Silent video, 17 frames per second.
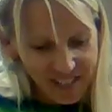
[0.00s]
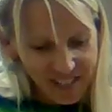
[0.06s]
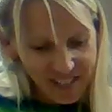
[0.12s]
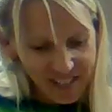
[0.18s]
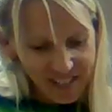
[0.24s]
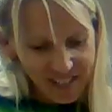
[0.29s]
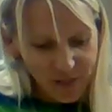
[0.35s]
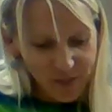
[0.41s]

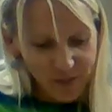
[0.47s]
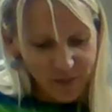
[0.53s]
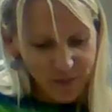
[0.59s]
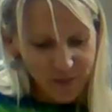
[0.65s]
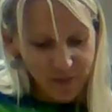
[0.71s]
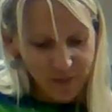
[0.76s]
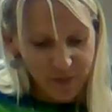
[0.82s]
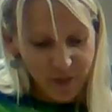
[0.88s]
to
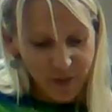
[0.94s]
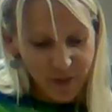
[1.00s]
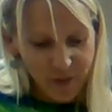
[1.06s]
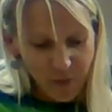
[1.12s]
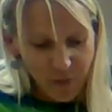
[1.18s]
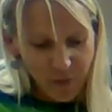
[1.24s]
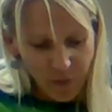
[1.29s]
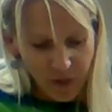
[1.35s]
new
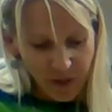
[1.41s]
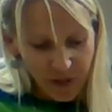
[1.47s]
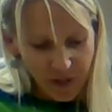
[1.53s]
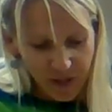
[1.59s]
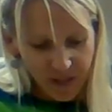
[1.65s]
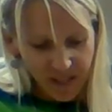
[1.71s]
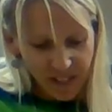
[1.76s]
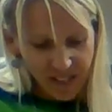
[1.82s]
words
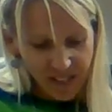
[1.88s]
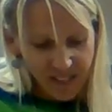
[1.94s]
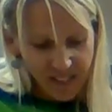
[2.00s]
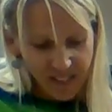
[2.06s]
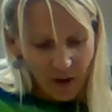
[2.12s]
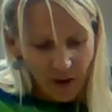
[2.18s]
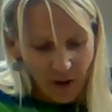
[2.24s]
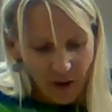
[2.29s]
or
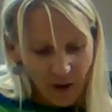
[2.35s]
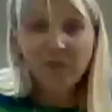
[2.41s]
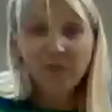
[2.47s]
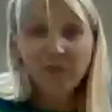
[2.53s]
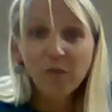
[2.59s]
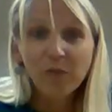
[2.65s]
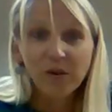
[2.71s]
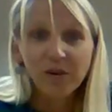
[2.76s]
review
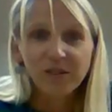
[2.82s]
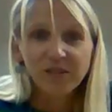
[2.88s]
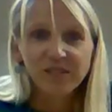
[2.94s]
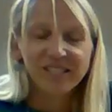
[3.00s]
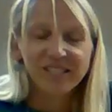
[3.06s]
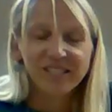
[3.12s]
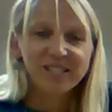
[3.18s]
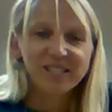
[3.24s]
words to
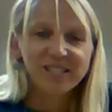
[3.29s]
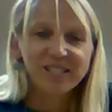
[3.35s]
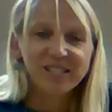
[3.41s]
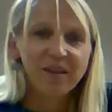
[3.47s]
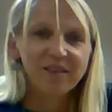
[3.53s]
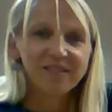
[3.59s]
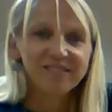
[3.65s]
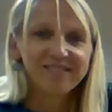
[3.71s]
spell.
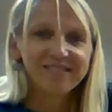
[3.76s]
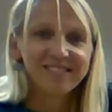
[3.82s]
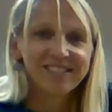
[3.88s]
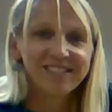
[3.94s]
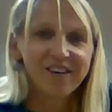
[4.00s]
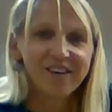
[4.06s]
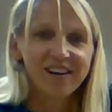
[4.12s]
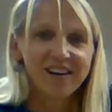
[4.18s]

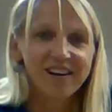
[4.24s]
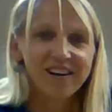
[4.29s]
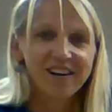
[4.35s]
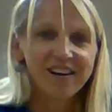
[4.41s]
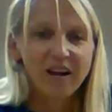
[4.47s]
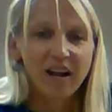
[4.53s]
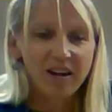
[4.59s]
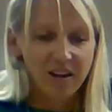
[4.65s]
Sorry, go down
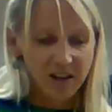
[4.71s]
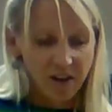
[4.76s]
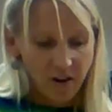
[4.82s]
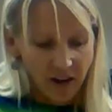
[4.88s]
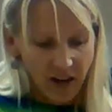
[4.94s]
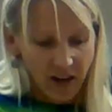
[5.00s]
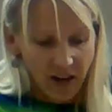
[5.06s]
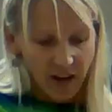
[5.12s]
on your
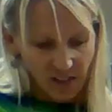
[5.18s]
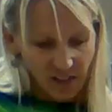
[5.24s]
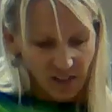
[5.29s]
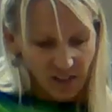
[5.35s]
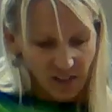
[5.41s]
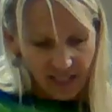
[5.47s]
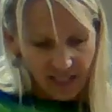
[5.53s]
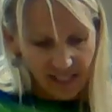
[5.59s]
SRS.
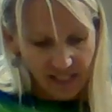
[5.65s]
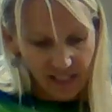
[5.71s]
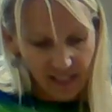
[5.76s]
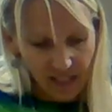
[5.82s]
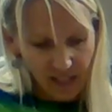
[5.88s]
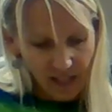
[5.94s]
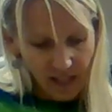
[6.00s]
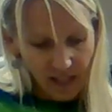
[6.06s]

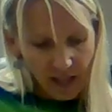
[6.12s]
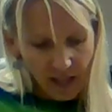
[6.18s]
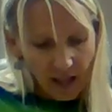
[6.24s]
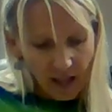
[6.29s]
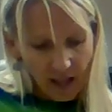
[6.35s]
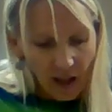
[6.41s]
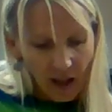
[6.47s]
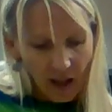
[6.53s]

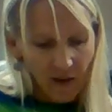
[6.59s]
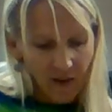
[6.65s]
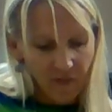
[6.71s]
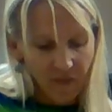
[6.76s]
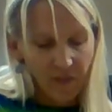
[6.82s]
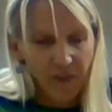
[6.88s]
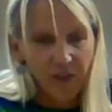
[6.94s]
Our first